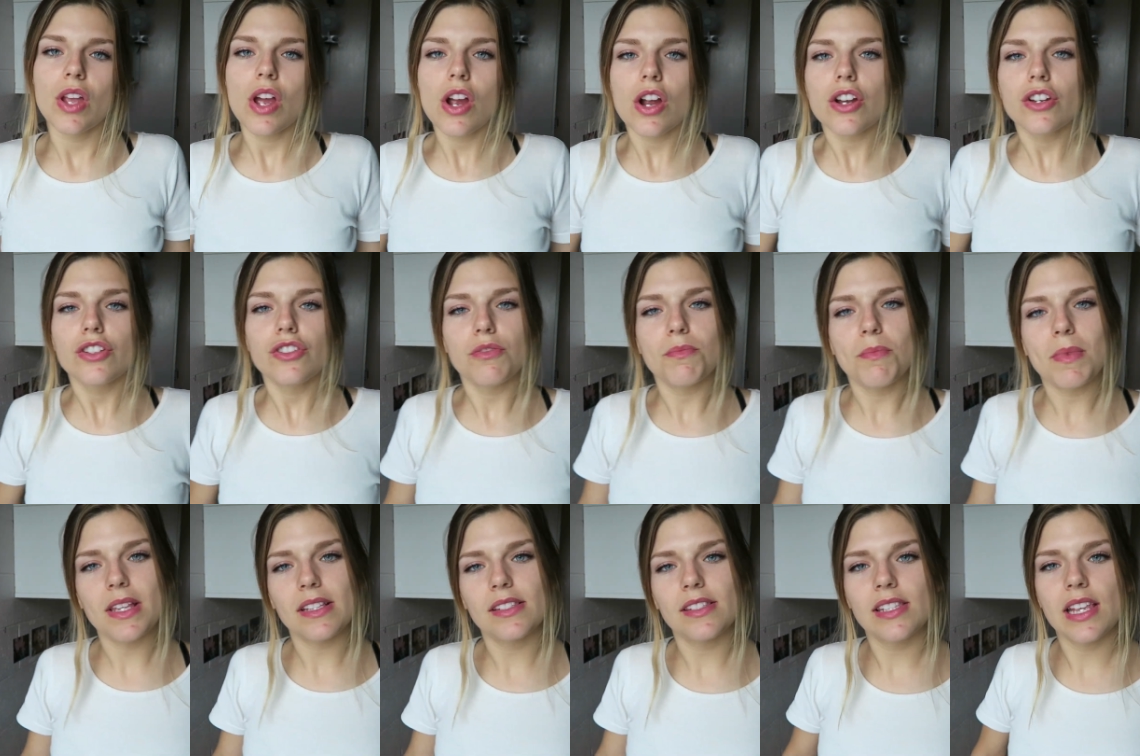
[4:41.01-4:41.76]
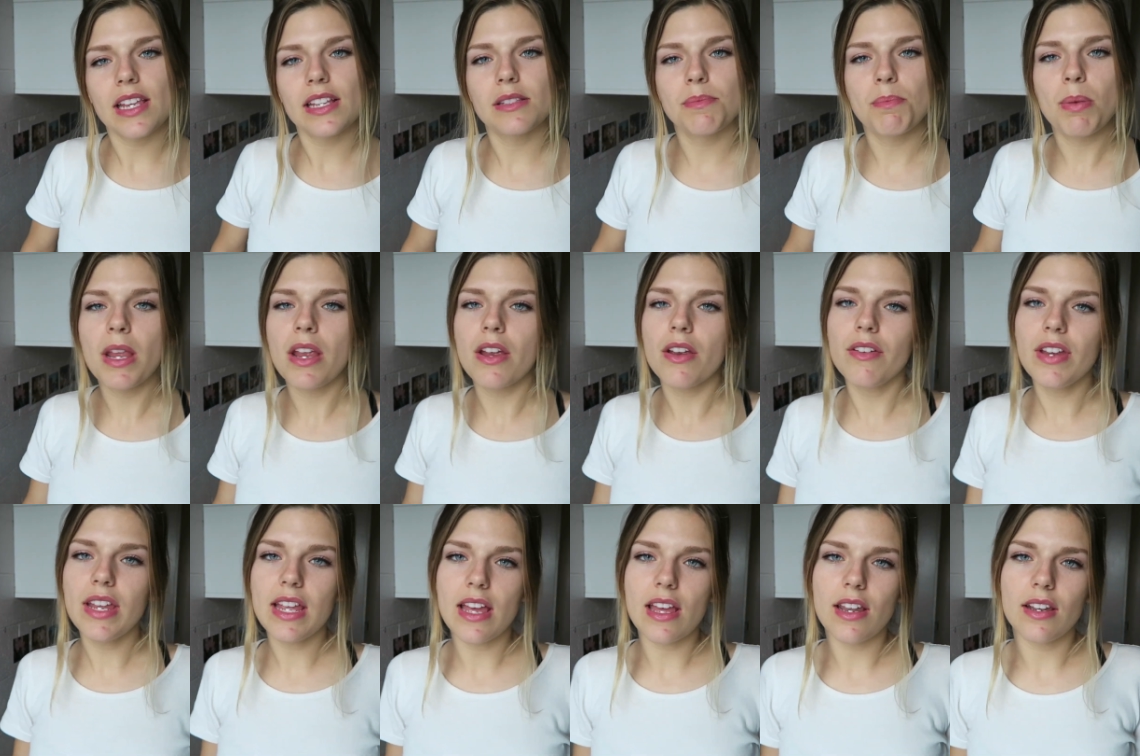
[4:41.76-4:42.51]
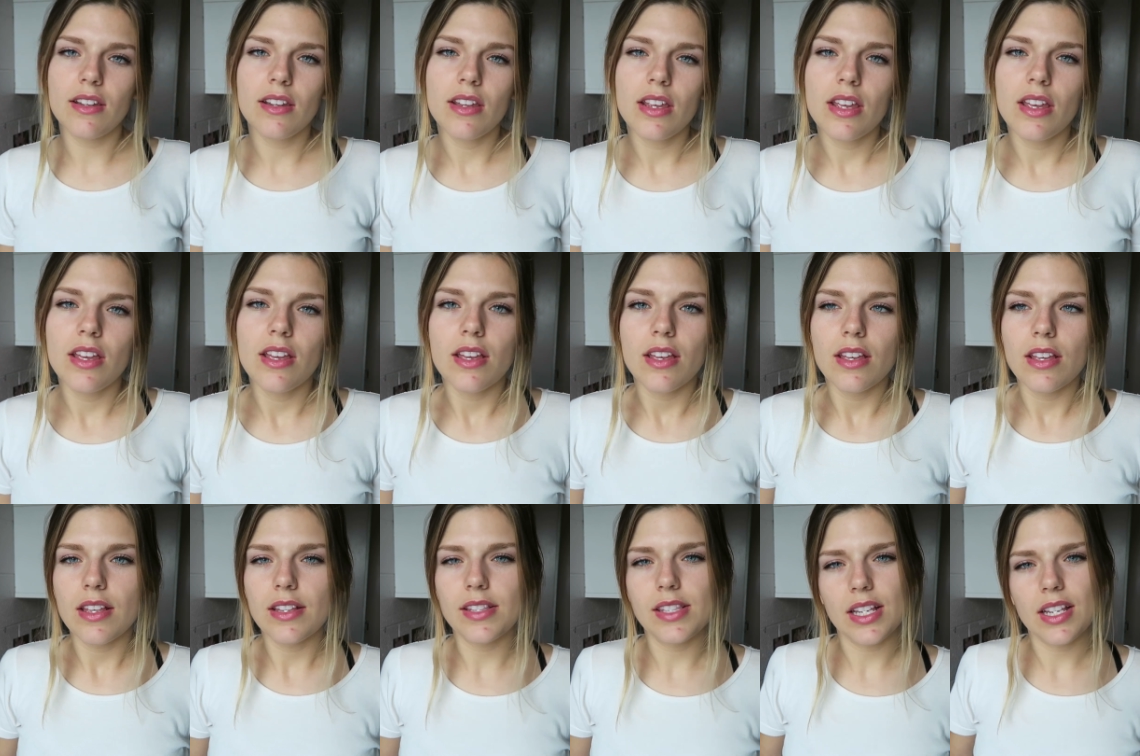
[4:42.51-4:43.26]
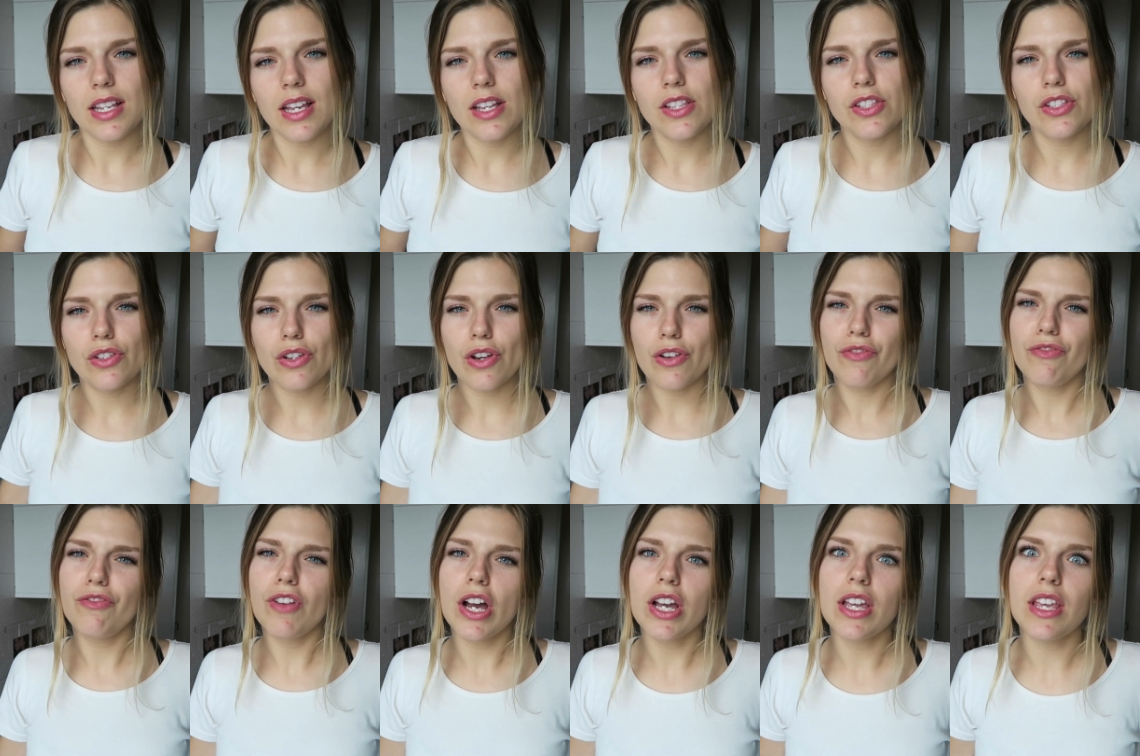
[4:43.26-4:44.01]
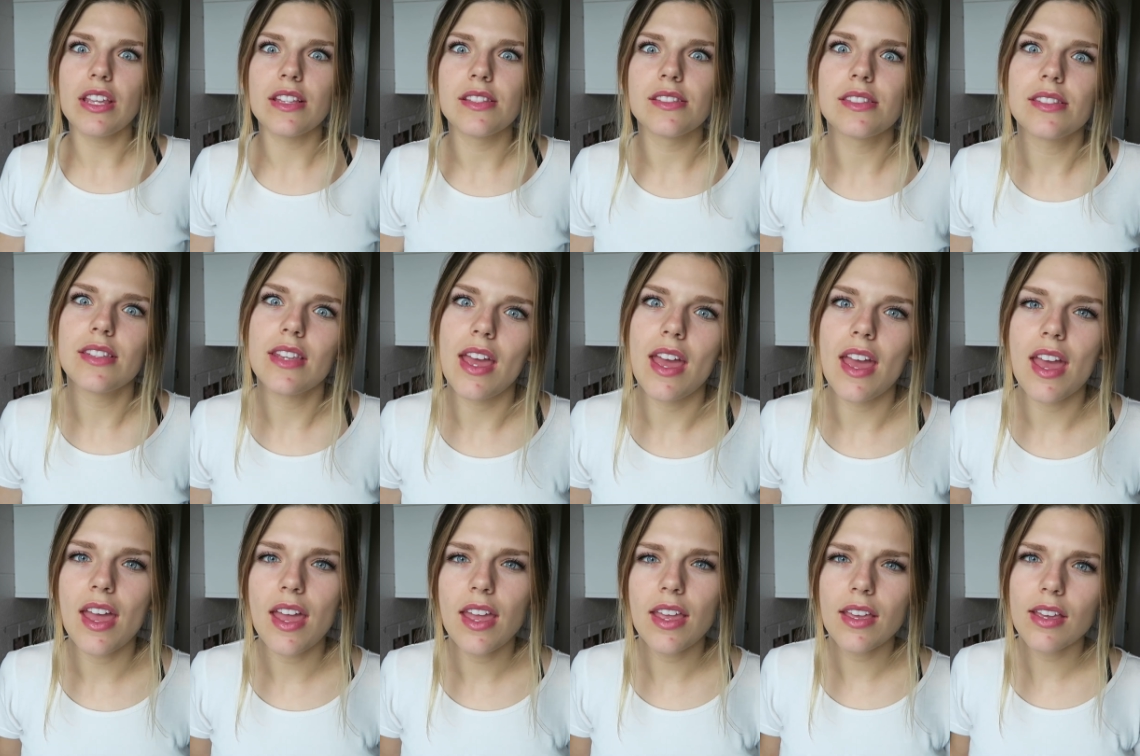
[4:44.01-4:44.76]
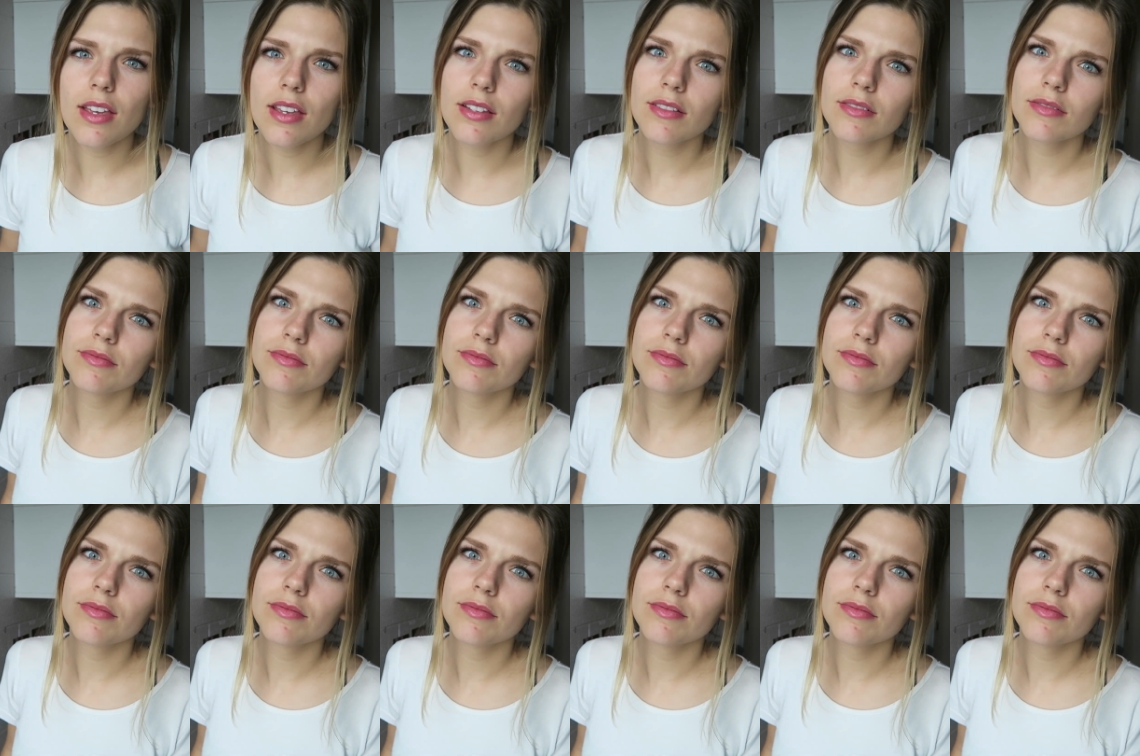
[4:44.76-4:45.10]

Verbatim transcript: heard you missed sixth period. Is it cause you're a fucking skank?